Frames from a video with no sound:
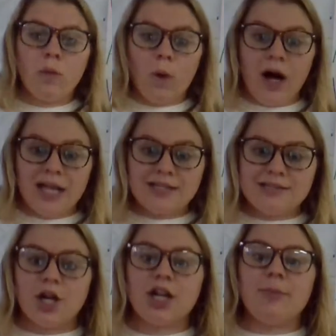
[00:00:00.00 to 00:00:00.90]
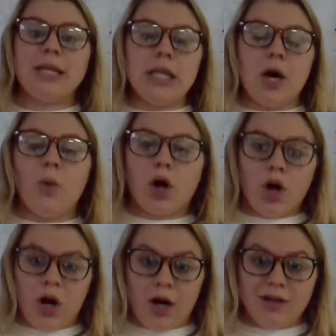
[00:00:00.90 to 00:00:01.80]
watts are going to be lower
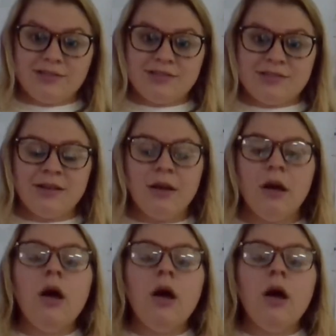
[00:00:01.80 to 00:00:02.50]
cost,